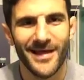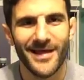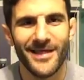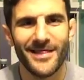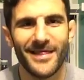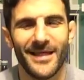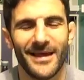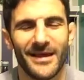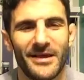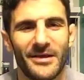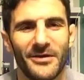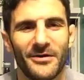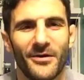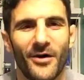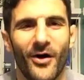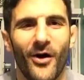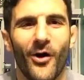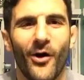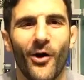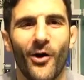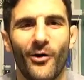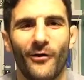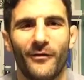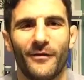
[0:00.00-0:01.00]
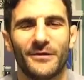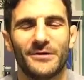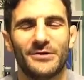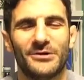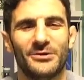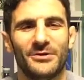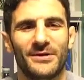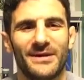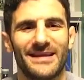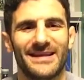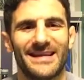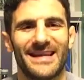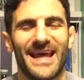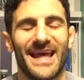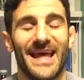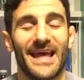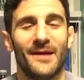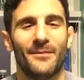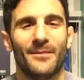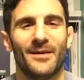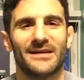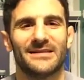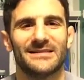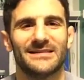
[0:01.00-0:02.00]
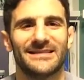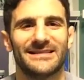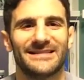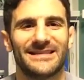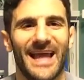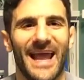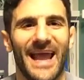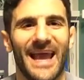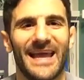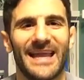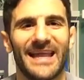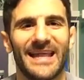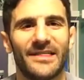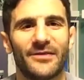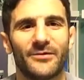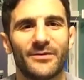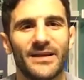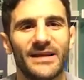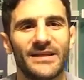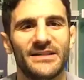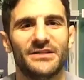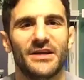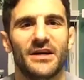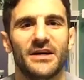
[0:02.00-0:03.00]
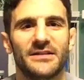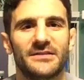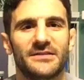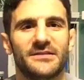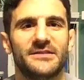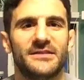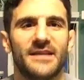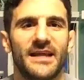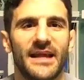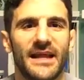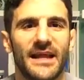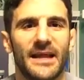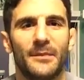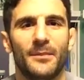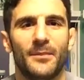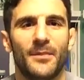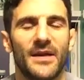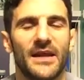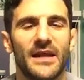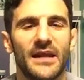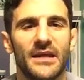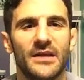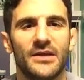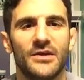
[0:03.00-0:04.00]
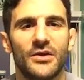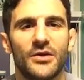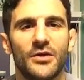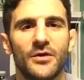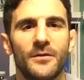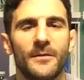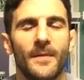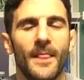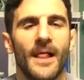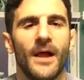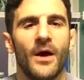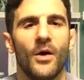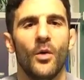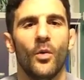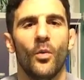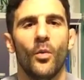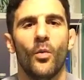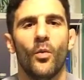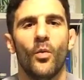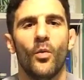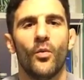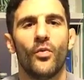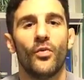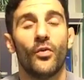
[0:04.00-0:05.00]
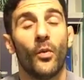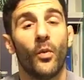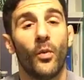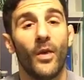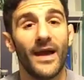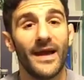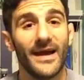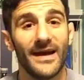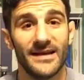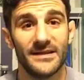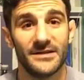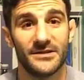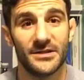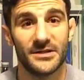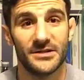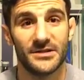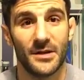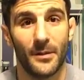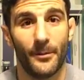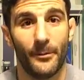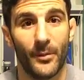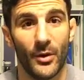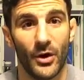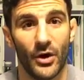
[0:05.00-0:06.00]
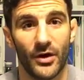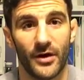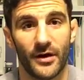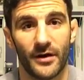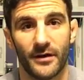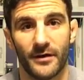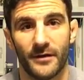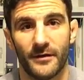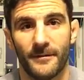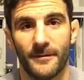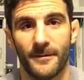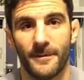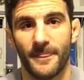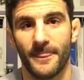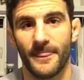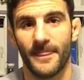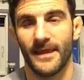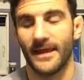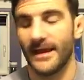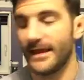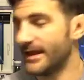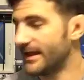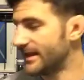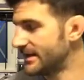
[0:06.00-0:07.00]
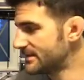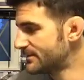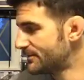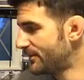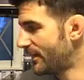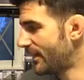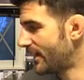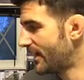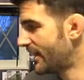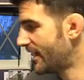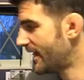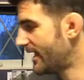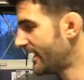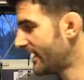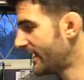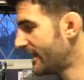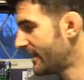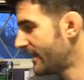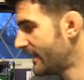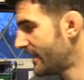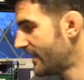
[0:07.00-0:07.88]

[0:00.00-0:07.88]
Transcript: Thank you all for tuning into AM Excellence 83. Just stinking be you the way I judge a book is by